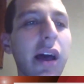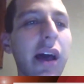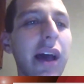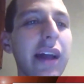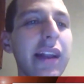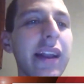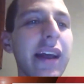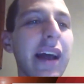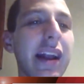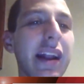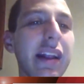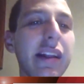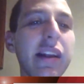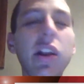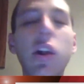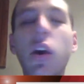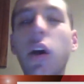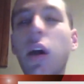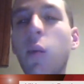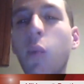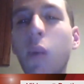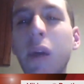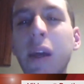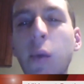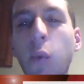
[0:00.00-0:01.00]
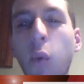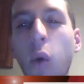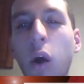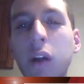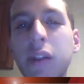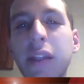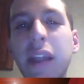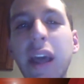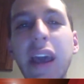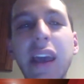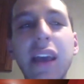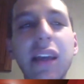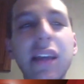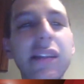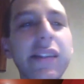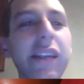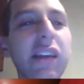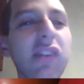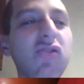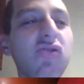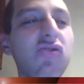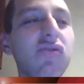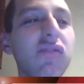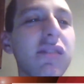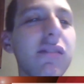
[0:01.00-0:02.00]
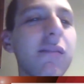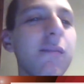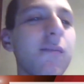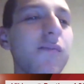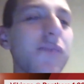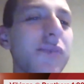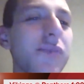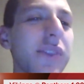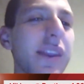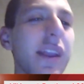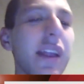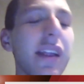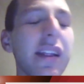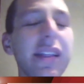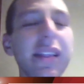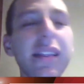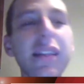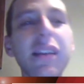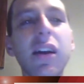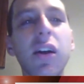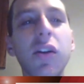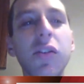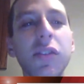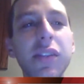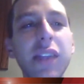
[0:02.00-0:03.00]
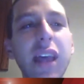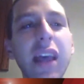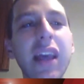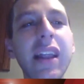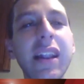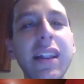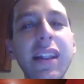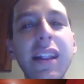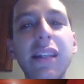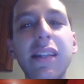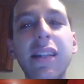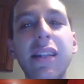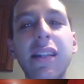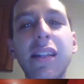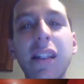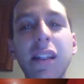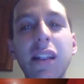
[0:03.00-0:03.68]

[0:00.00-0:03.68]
And then, in week one, they didn't